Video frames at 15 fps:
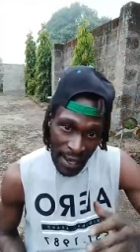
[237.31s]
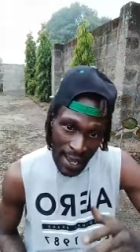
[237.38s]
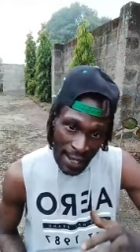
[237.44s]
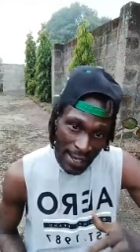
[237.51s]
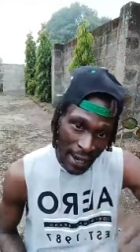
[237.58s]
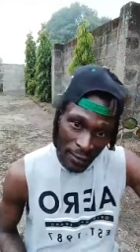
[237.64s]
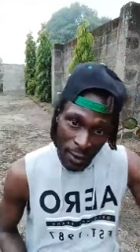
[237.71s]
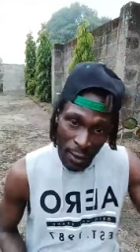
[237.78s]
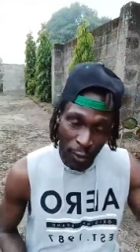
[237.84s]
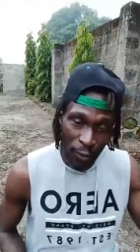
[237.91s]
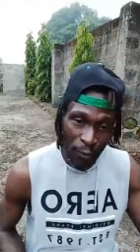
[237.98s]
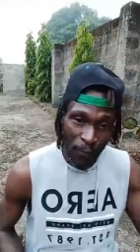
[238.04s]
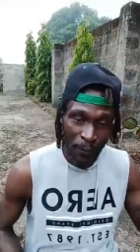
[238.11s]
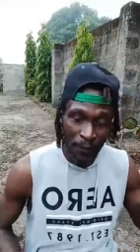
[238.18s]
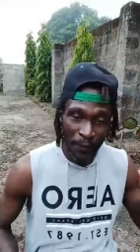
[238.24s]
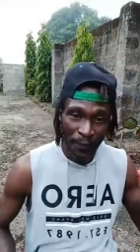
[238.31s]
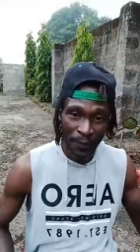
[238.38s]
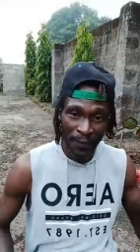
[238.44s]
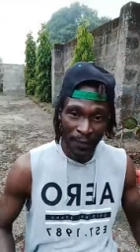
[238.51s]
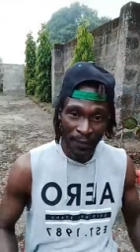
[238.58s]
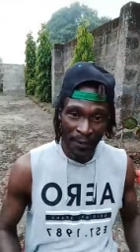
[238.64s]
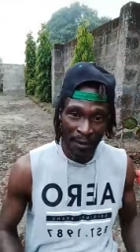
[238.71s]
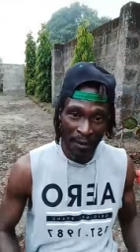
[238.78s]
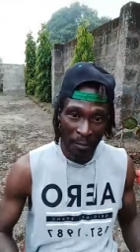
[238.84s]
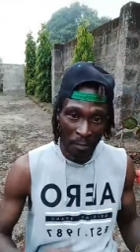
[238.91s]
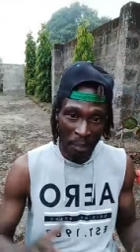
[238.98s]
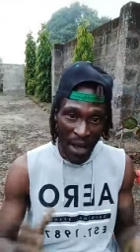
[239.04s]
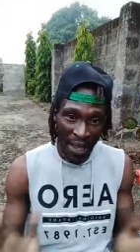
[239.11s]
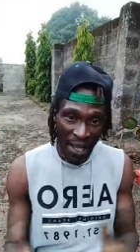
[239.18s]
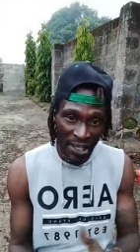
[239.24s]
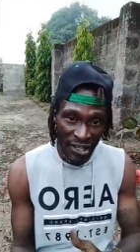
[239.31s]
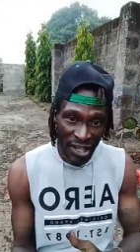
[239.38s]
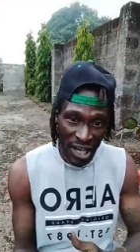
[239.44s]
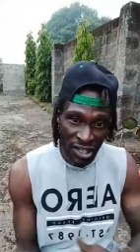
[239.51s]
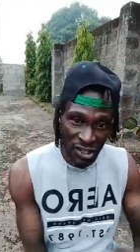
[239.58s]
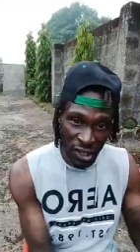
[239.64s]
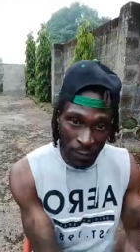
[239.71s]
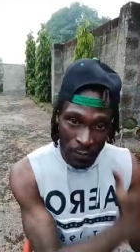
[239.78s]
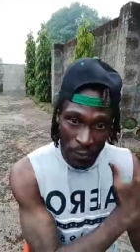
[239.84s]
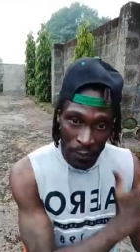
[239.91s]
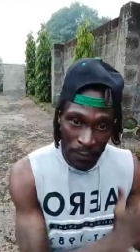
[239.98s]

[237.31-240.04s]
and cargo. Package and ship.